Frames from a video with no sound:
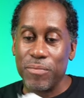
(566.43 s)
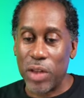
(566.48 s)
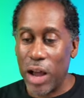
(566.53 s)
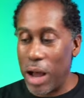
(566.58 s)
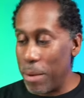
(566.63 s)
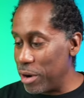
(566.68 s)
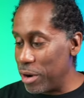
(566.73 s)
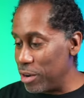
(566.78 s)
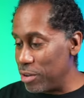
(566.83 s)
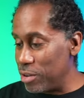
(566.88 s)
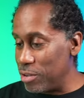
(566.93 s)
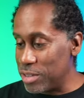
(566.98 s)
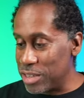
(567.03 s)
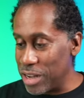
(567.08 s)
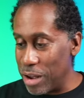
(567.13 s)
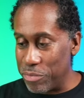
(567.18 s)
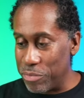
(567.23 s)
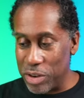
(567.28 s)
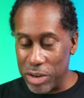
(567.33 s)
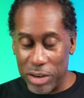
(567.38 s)
I'm gonna do
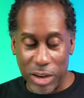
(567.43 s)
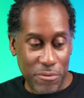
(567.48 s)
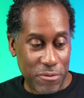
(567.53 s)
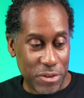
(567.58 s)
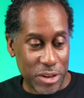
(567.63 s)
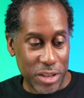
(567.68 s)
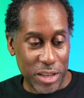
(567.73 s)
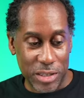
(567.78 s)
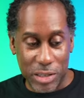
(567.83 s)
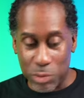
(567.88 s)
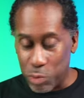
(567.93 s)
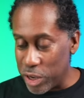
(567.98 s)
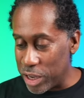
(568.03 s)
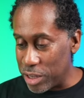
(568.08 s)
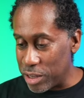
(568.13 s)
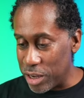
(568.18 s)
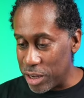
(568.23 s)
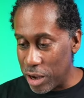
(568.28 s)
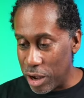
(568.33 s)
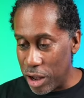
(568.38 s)
something different this
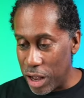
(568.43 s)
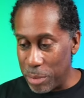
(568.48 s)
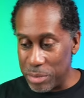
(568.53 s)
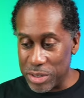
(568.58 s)
weekly haul.